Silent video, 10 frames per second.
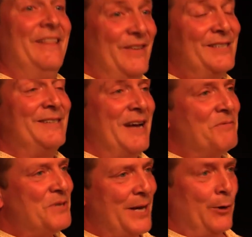this
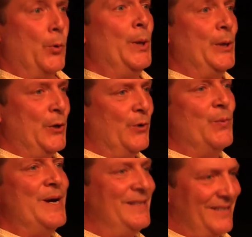time she had a really good
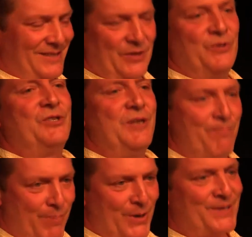reason. So
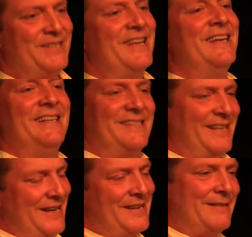she burst in and
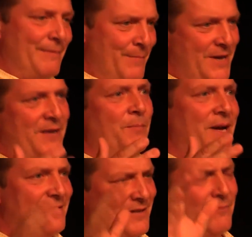said, "I demand
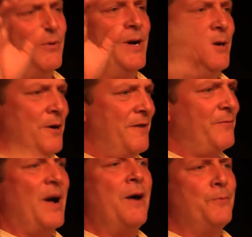my son right off,
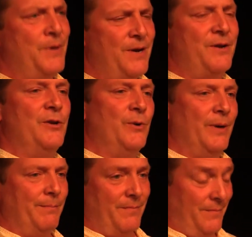or how dare you?"
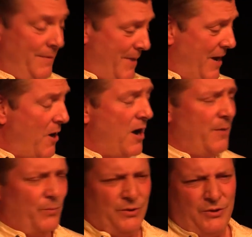And my
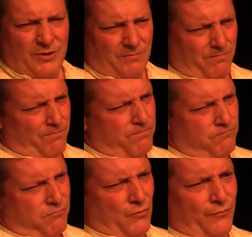arm was just,
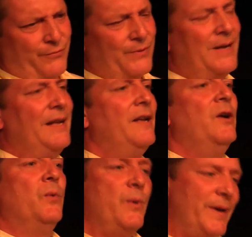woof.
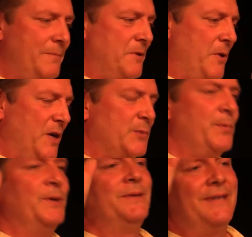We went up to the
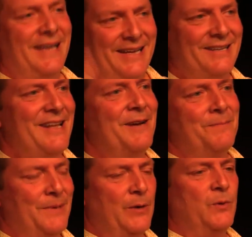hospital, and
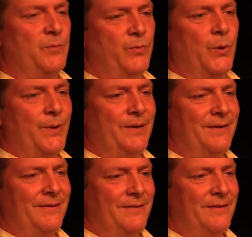yeah, it was broken.
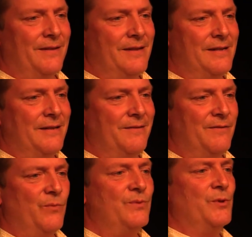And
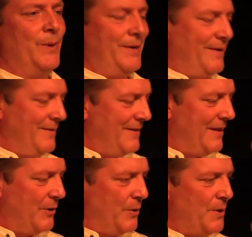so I
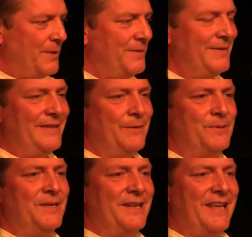got it all, it
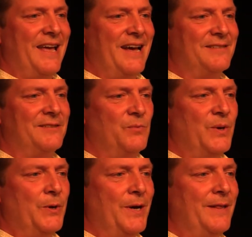was in a cast and
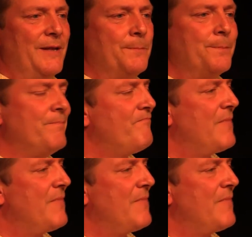whatnot, and then